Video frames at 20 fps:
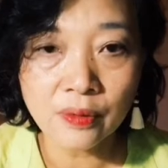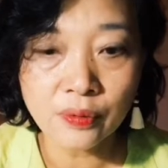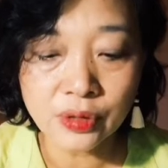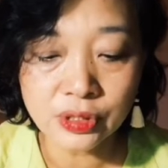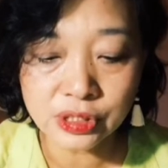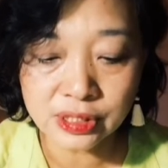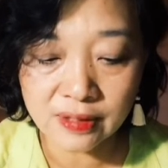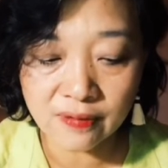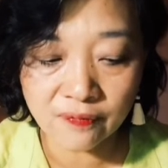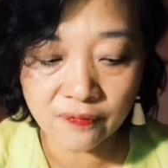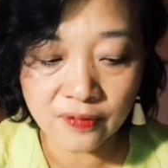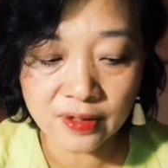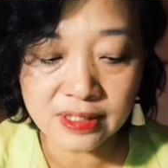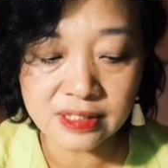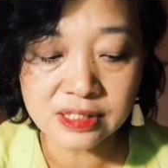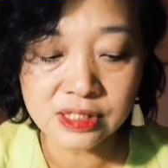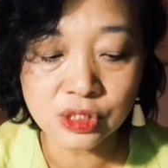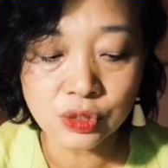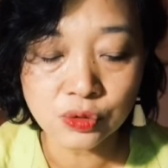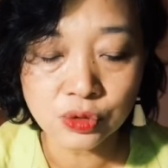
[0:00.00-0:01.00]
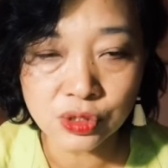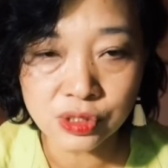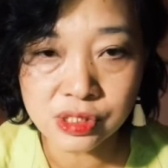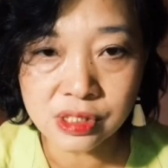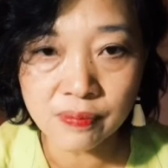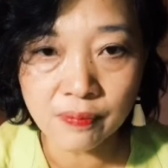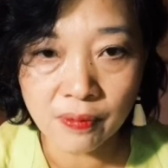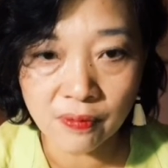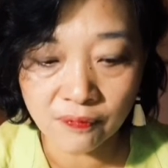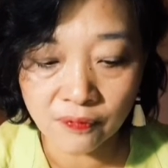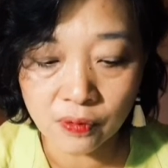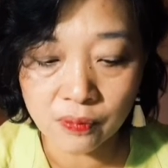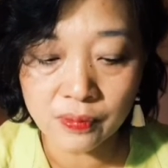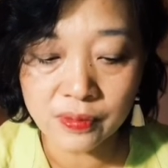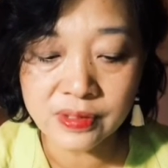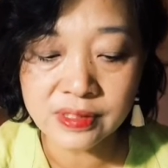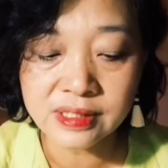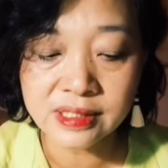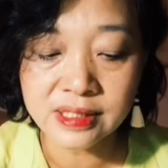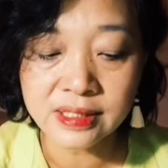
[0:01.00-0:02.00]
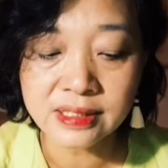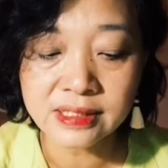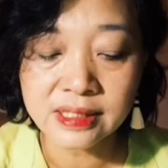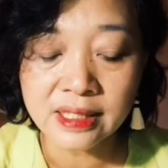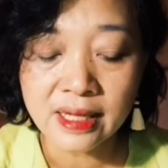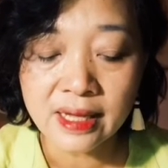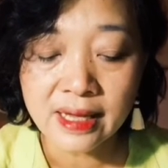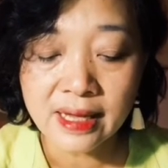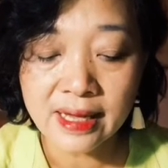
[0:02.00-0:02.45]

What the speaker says: which affects students' performances